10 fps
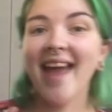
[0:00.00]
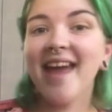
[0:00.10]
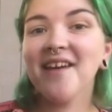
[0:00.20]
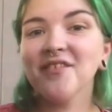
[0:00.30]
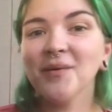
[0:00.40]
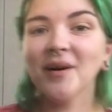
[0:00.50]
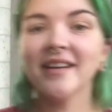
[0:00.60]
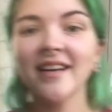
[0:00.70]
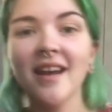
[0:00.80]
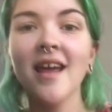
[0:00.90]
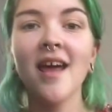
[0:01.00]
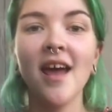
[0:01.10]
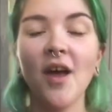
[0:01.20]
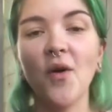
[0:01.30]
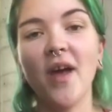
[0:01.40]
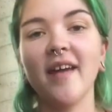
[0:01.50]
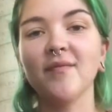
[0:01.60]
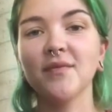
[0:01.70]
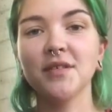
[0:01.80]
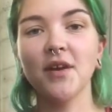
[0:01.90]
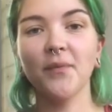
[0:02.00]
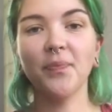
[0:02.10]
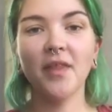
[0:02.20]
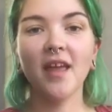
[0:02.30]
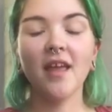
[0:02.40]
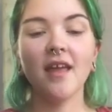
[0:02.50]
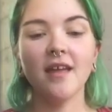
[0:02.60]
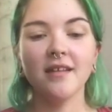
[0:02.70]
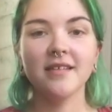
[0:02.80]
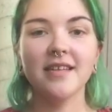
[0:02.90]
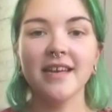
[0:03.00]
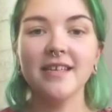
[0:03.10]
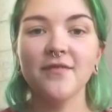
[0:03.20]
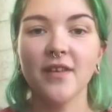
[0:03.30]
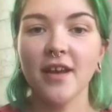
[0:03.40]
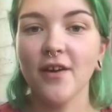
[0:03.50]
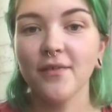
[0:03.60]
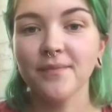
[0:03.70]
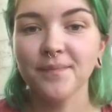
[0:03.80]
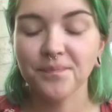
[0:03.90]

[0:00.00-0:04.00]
Hey everyone! Okay, so today's video